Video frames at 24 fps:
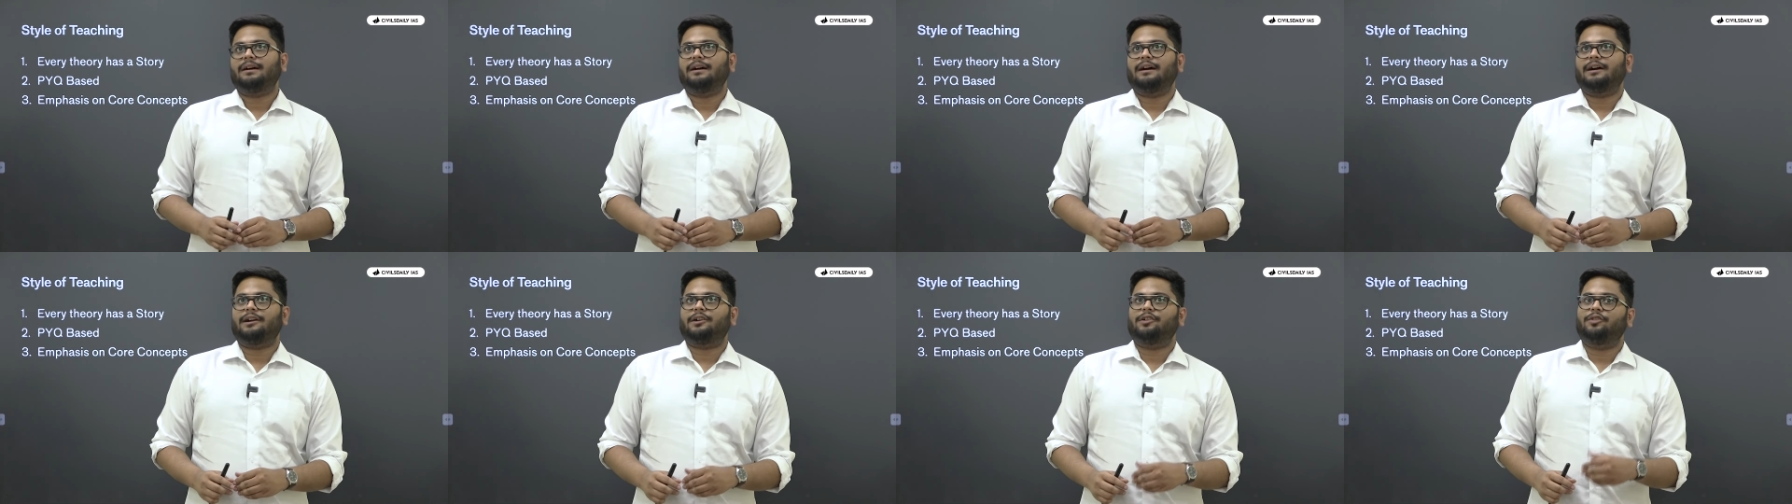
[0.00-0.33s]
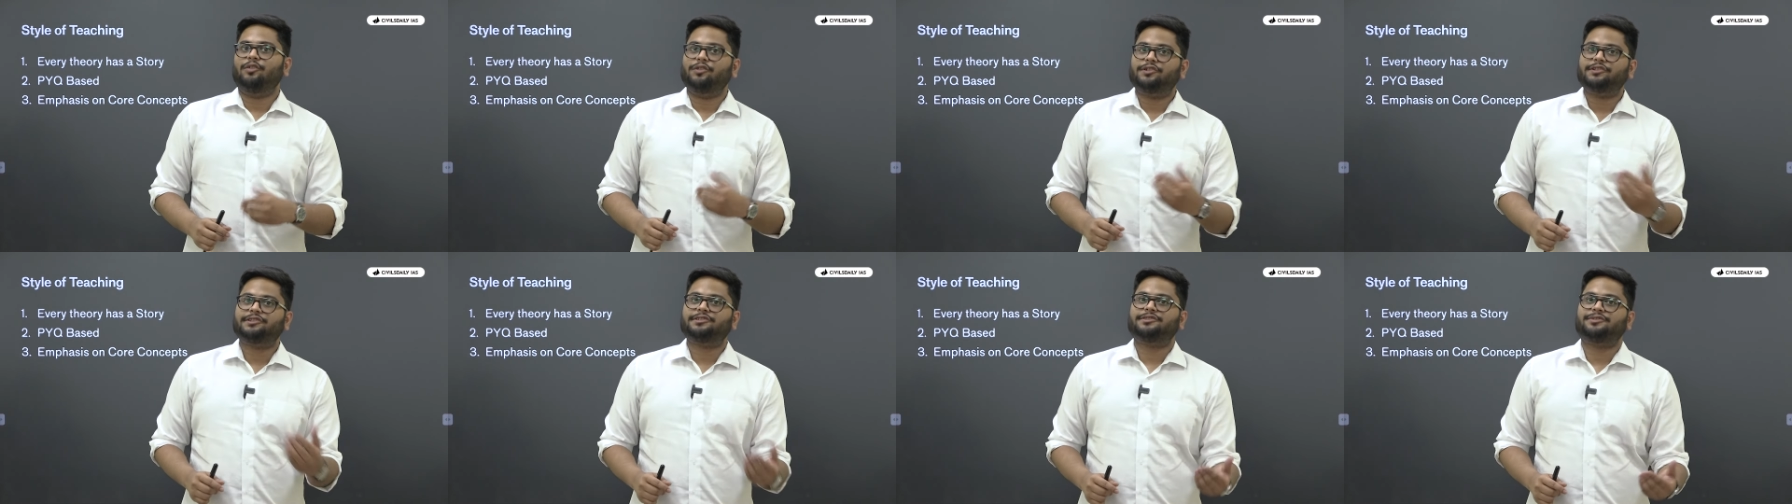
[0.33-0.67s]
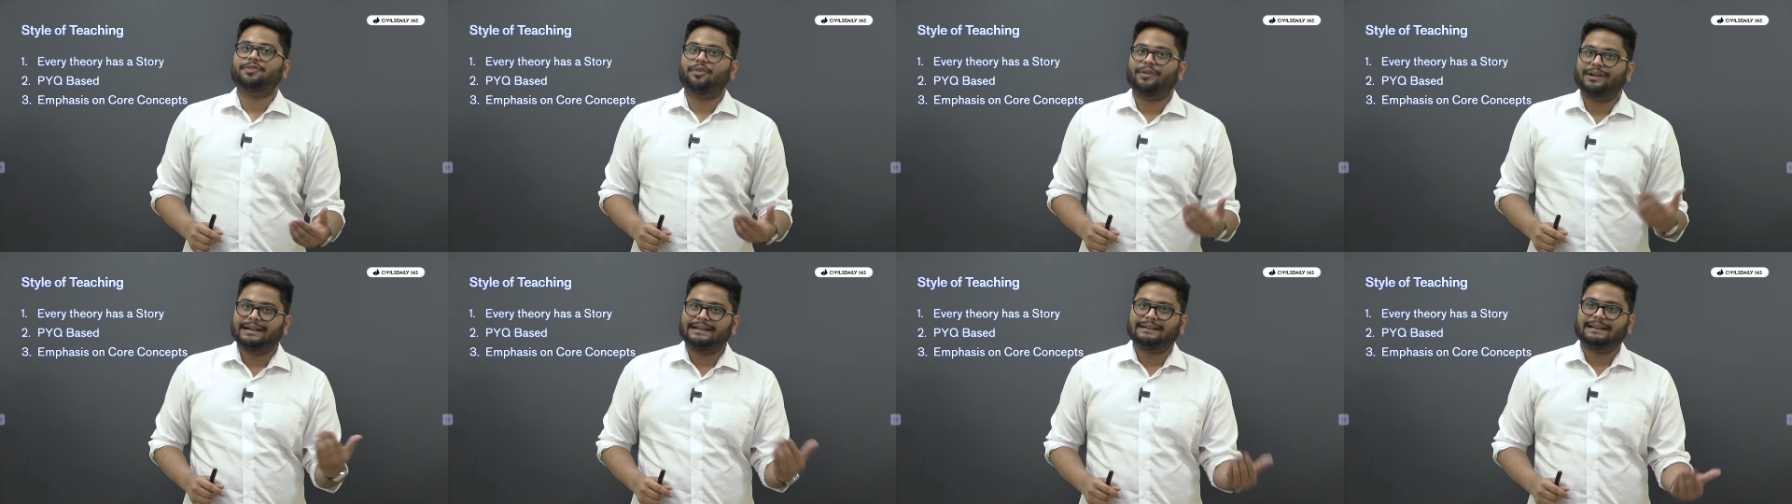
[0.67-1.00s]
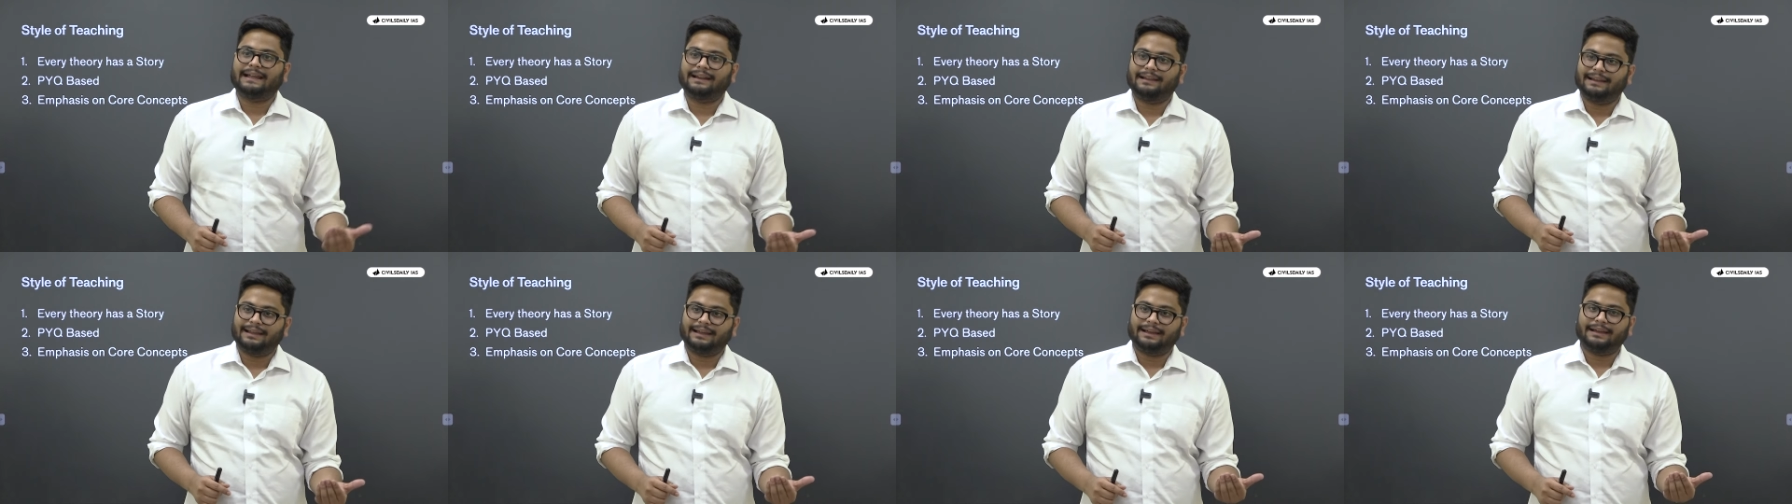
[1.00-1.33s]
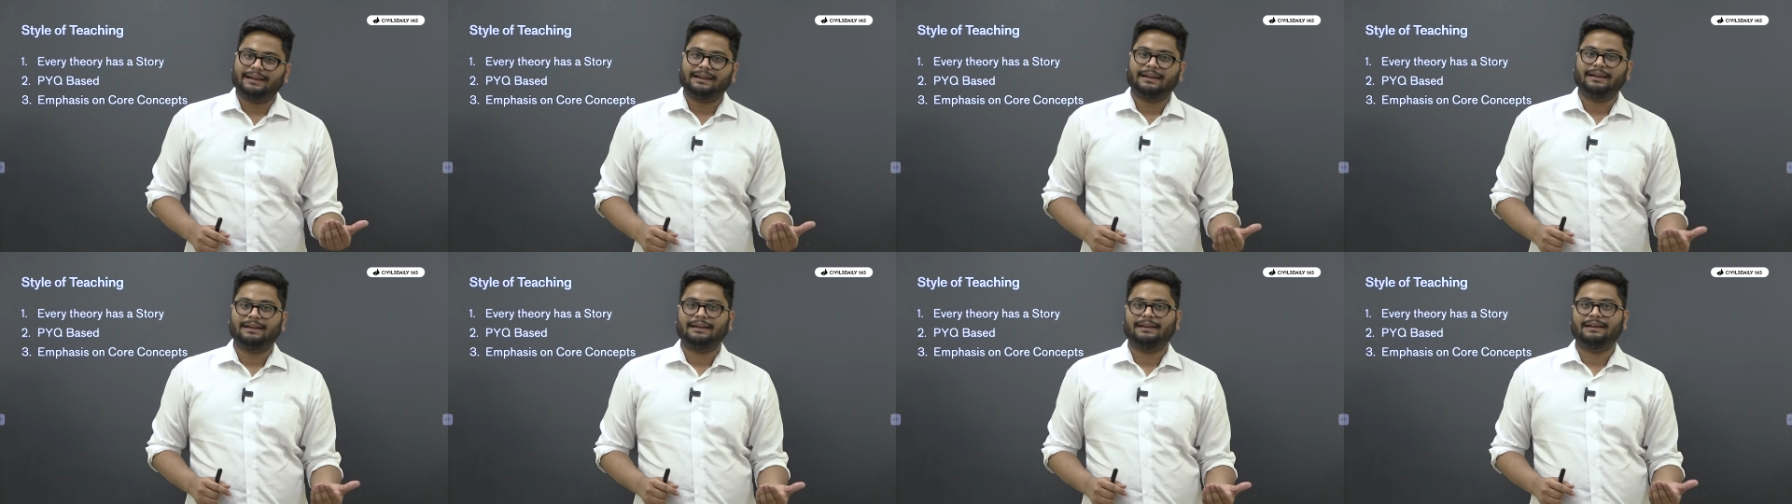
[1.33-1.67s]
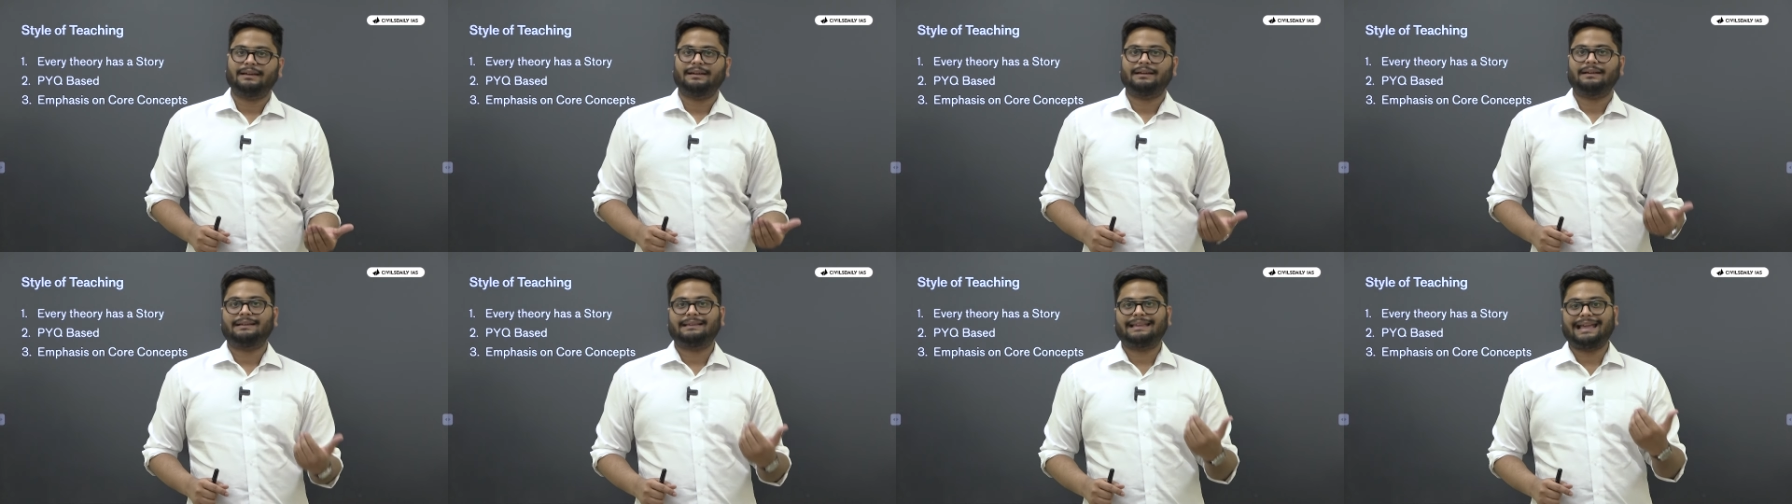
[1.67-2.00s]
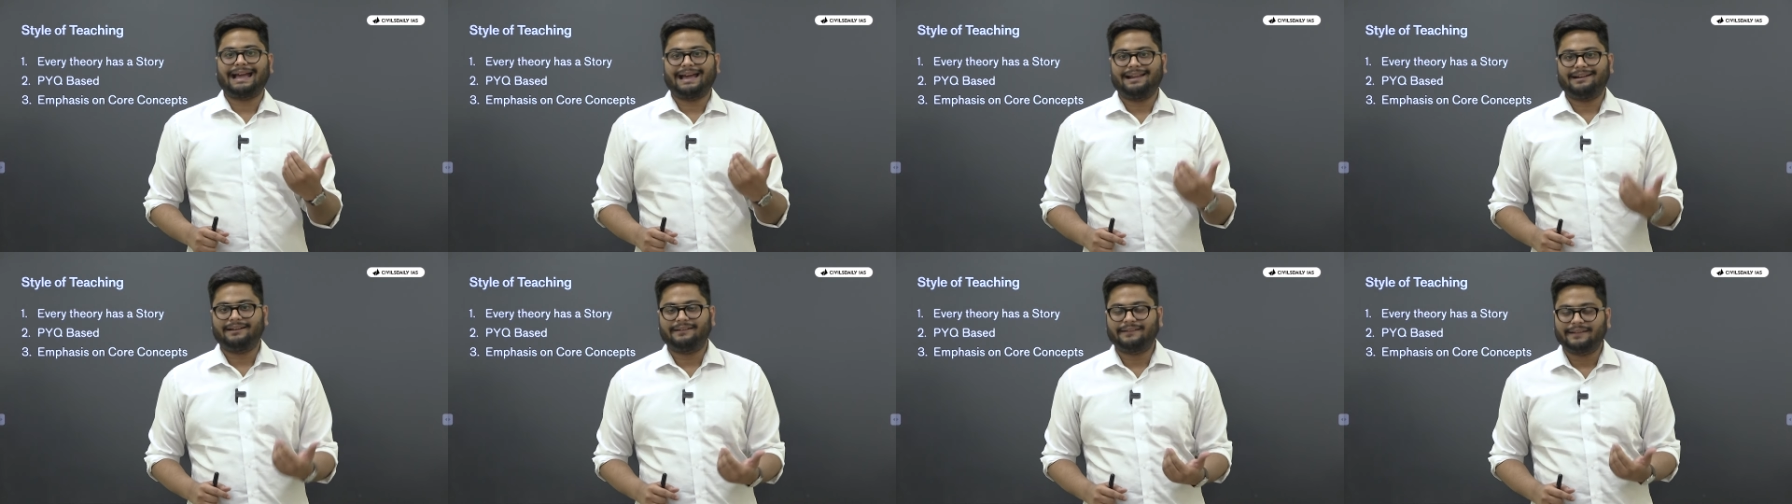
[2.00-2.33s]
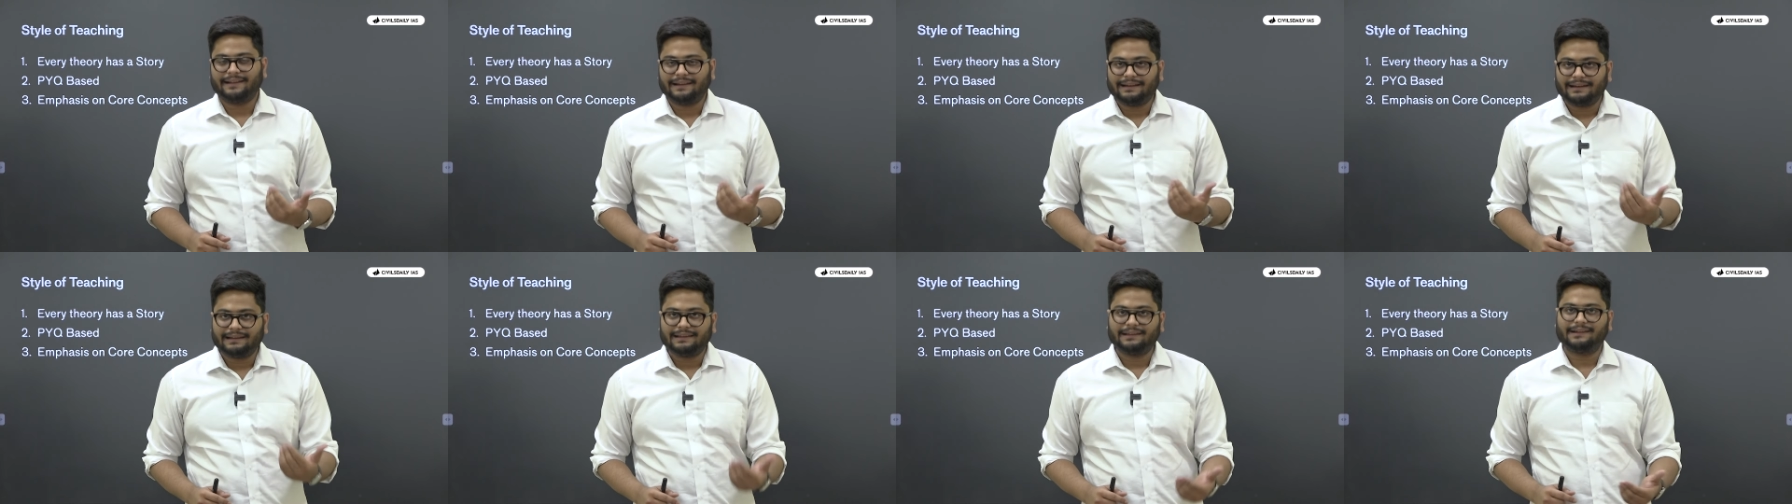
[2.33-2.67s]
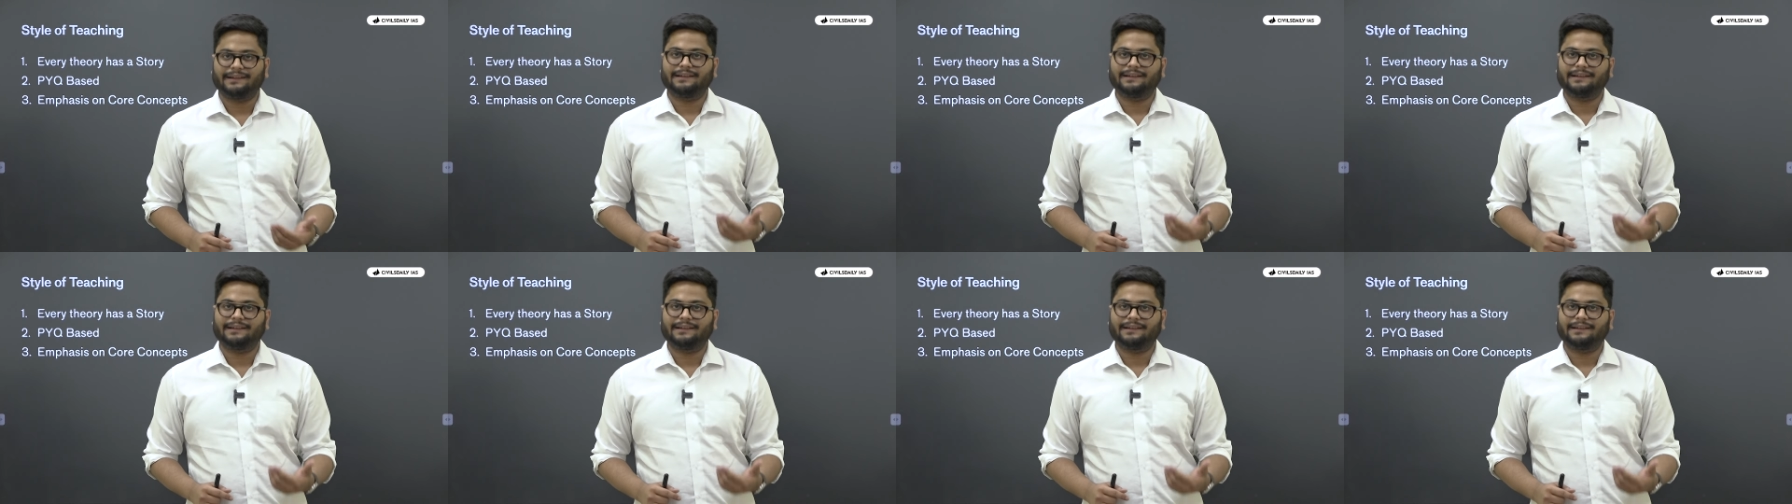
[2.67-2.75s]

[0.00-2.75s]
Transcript: A good storytelling can really,